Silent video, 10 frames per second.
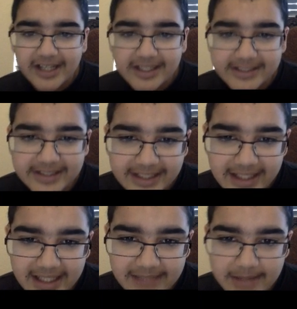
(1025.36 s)
And then
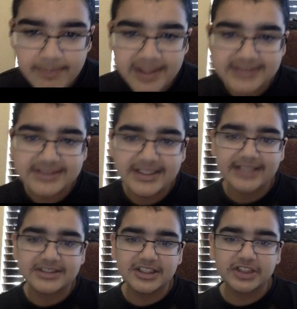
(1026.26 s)
I have my
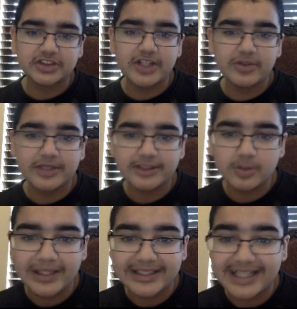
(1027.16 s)
musket that's going to try to kill
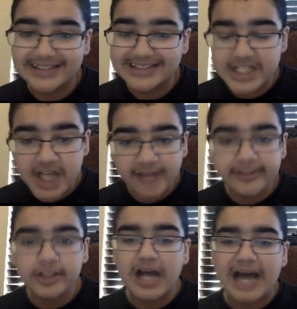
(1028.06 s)
the Valk. He has
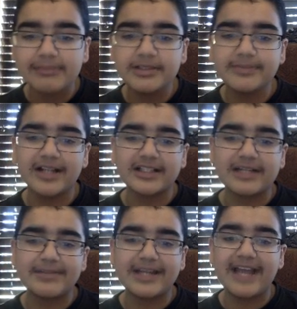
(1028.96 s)
another goblin barrel
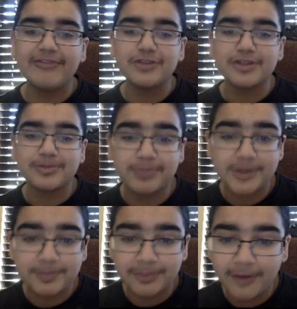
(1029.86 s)
coming. I have to
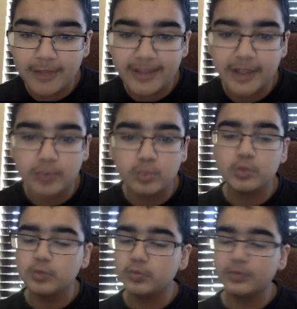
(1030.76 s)
deploy my
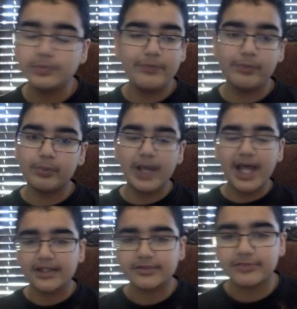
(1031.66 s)

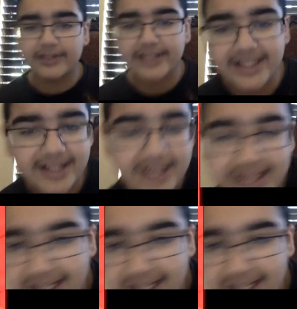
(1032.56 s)
Valk for that.